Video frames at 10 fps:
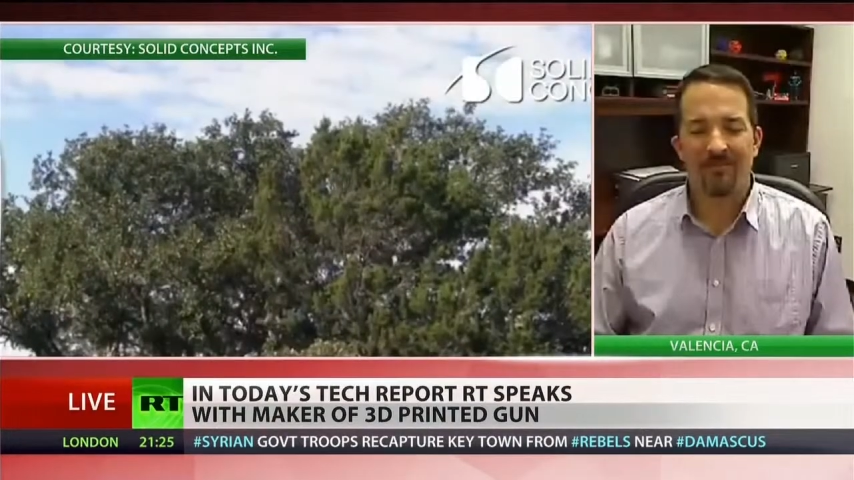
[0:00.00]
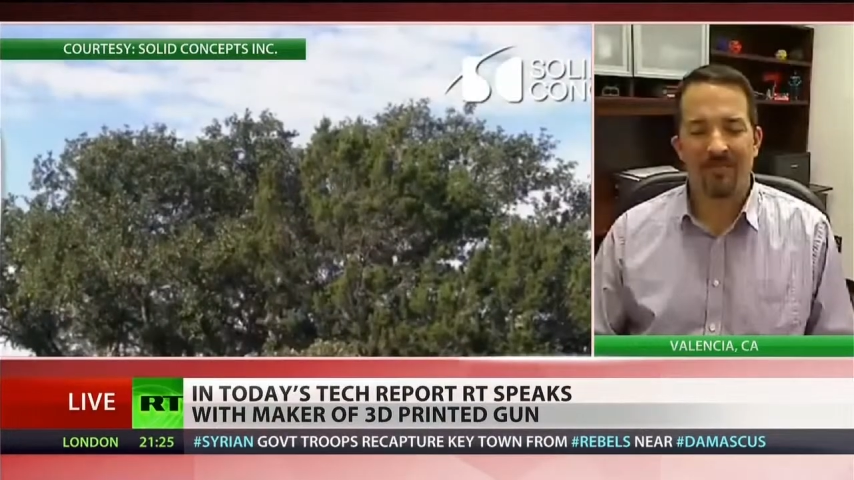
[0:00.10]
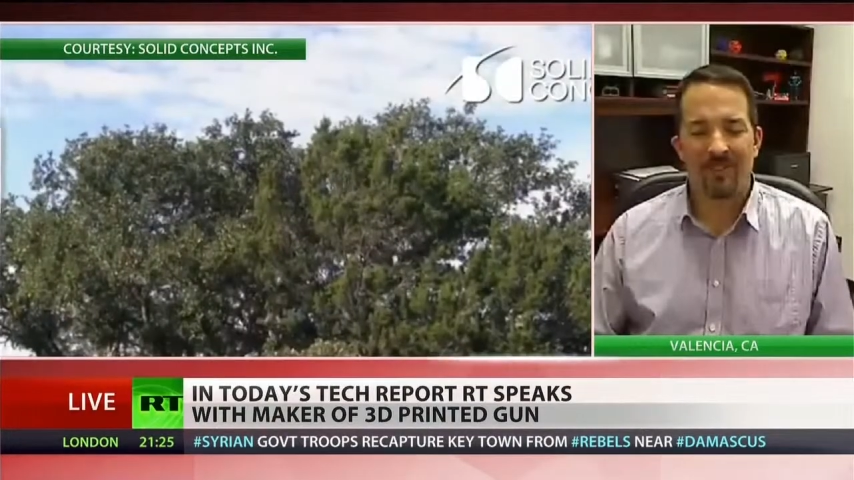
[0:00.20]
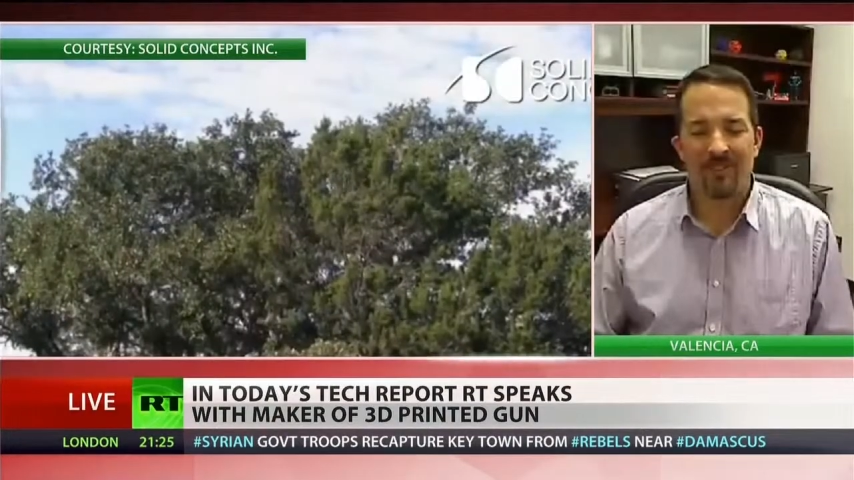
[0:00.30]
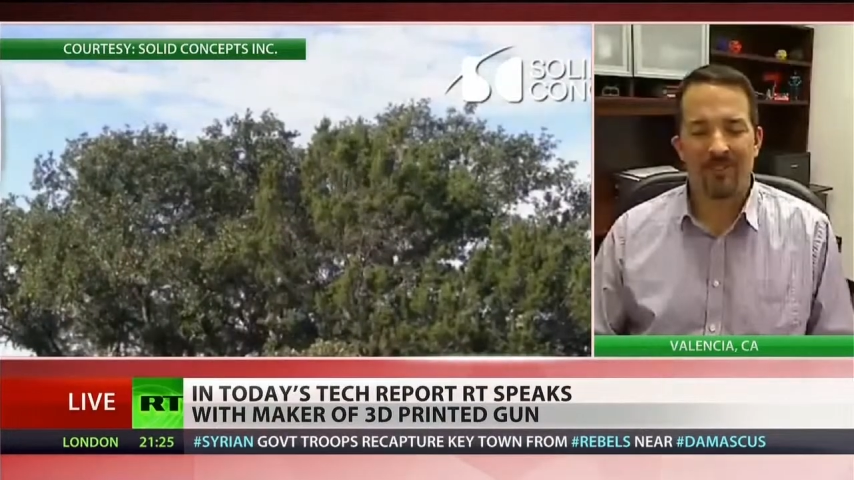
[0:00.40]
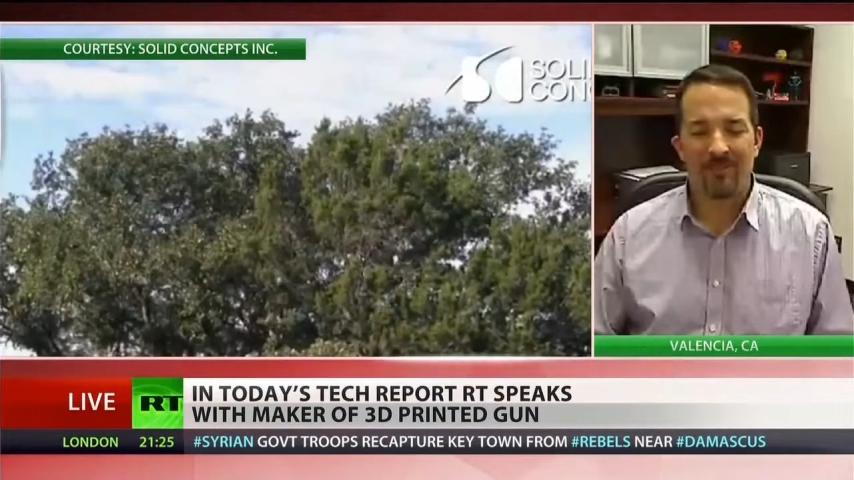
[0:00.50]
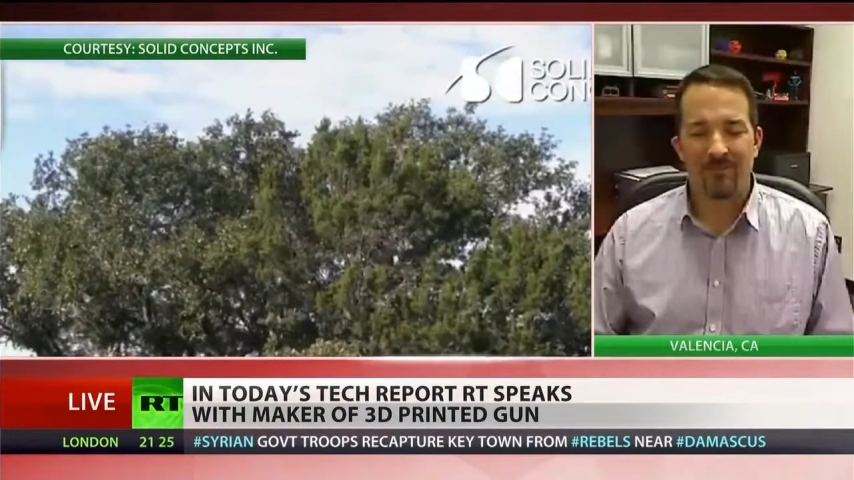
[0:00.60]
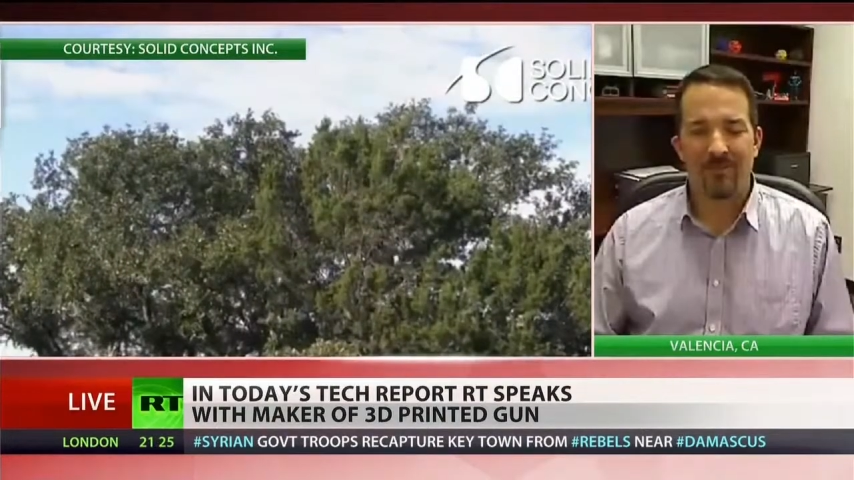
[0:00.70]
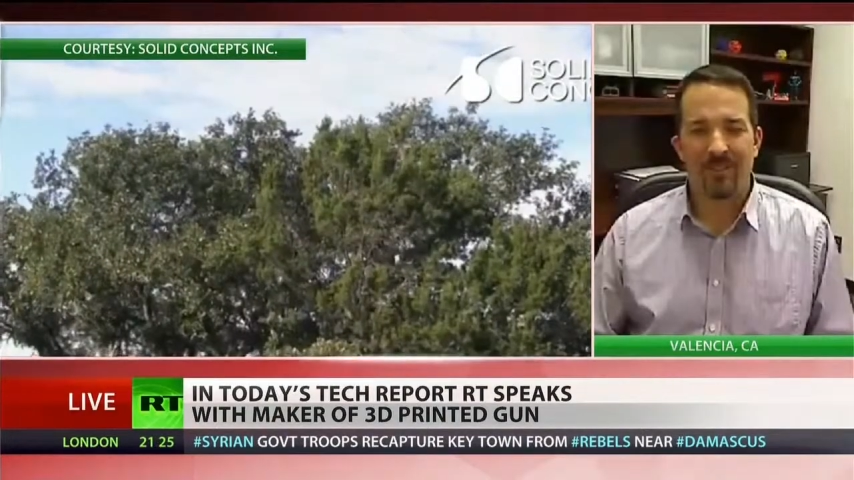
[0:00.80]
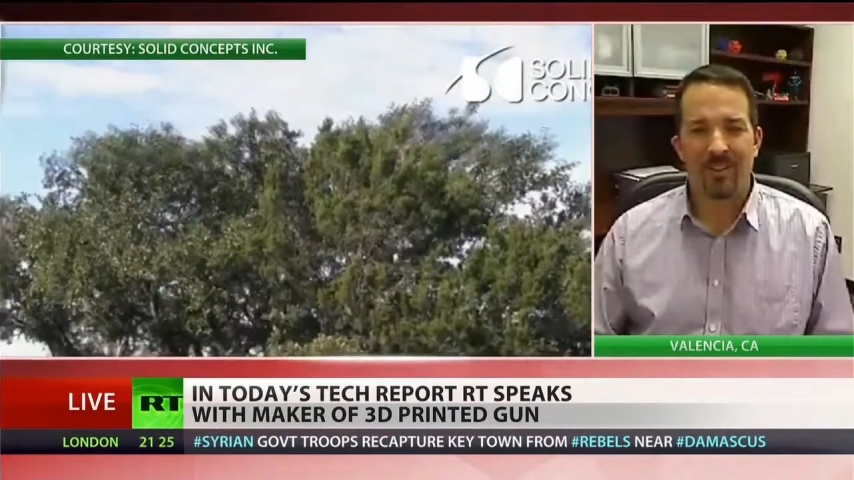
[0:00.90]

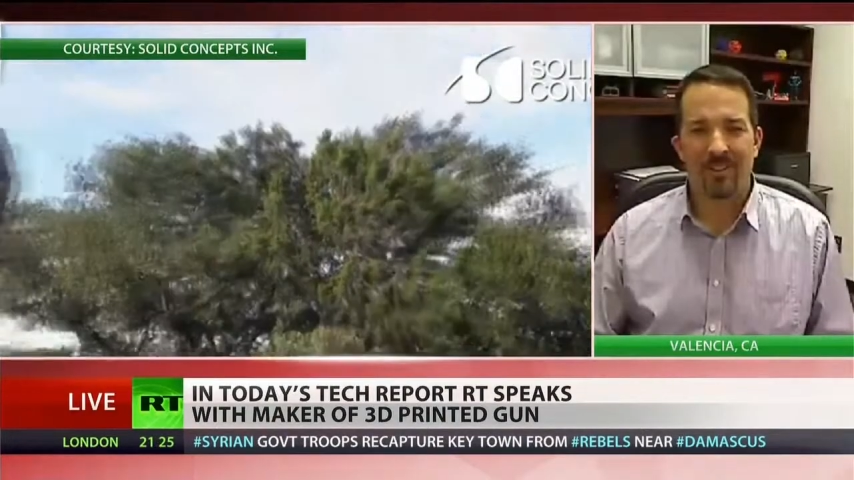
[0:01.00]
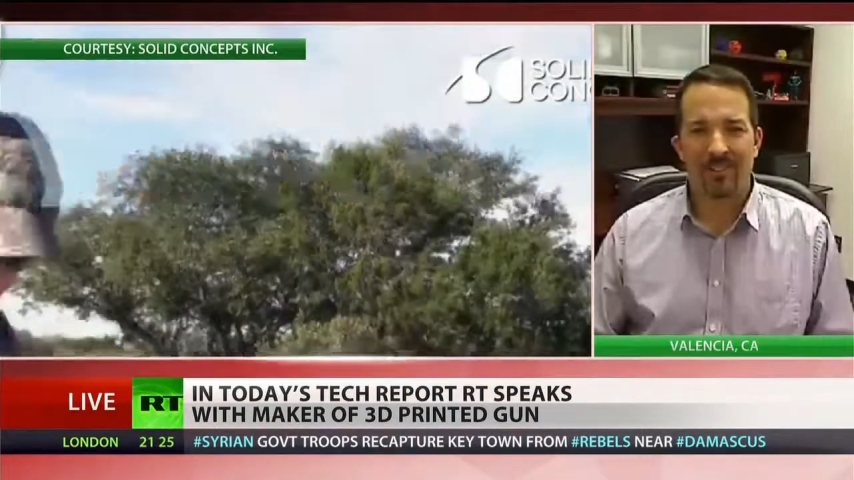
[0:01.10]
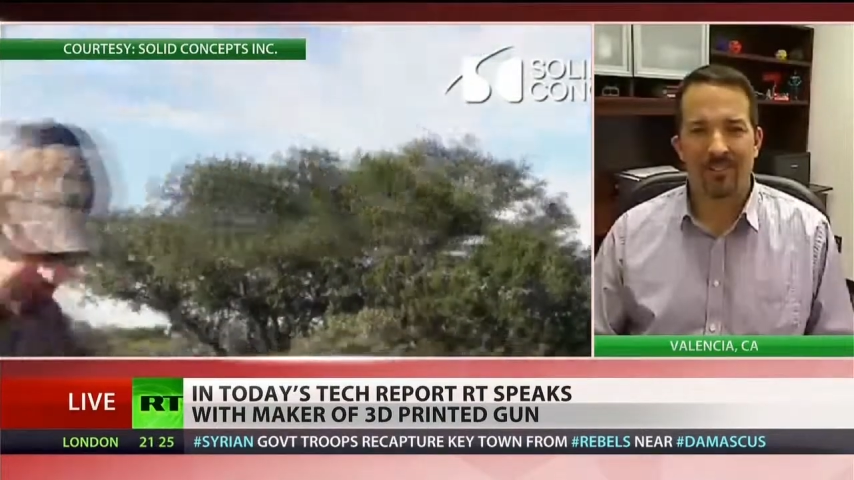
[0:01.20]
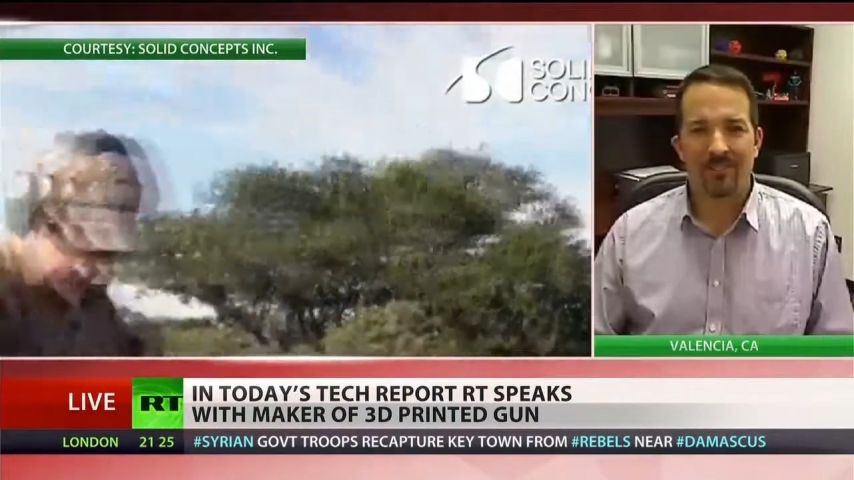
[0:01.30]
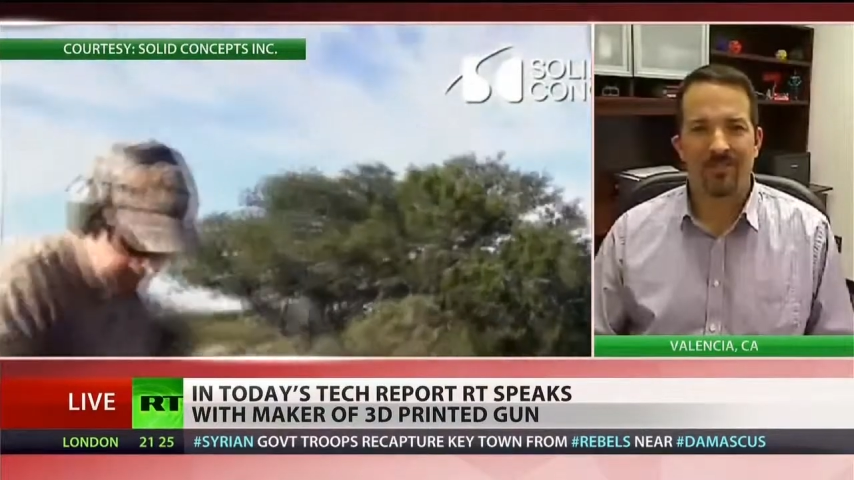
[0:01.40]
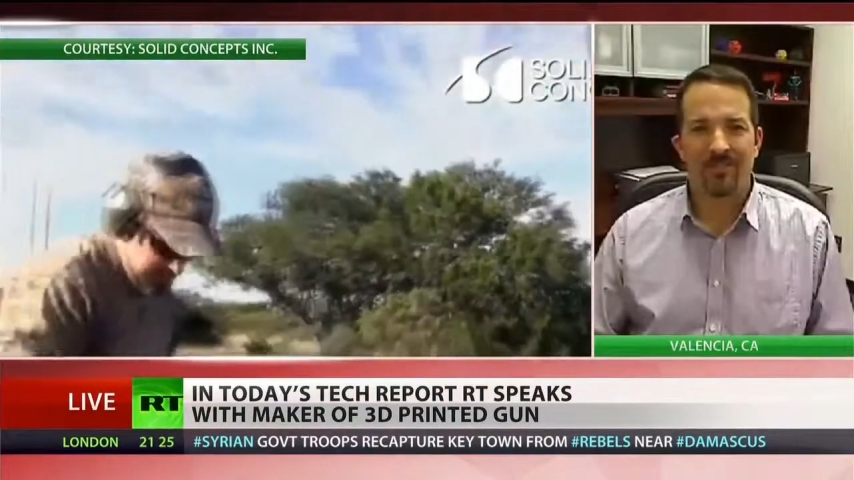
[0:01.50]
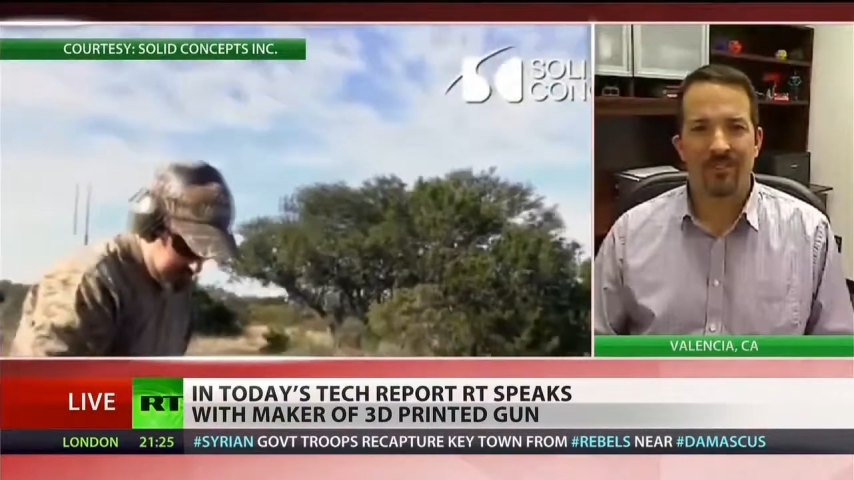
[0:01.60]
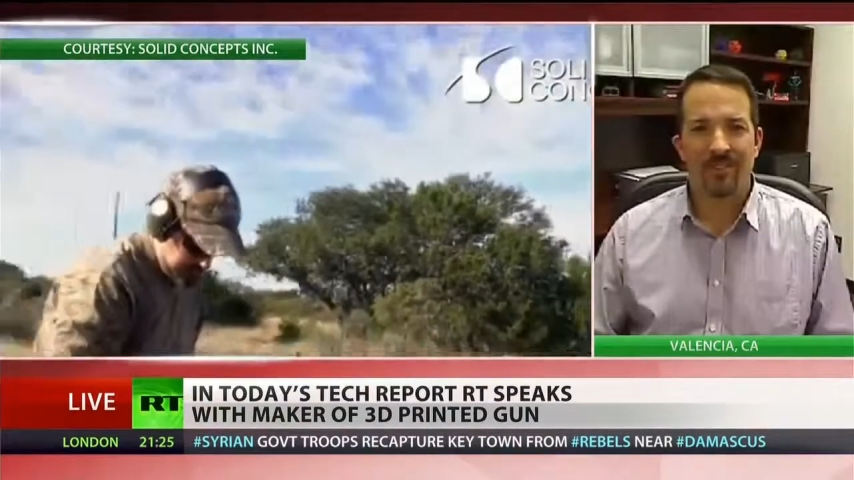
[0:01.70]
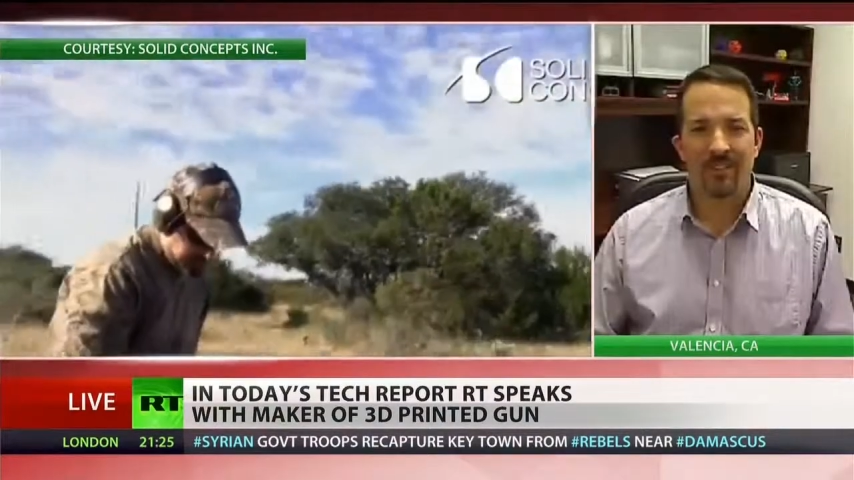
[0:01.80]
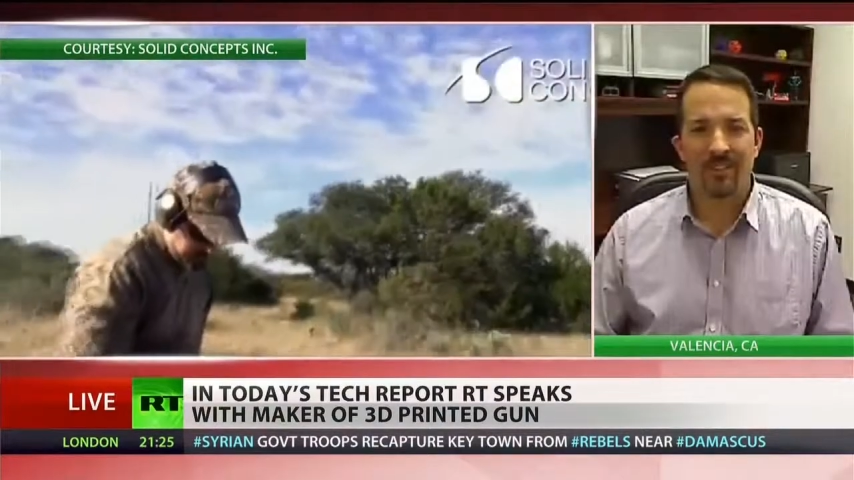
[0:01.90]
we're constantly doing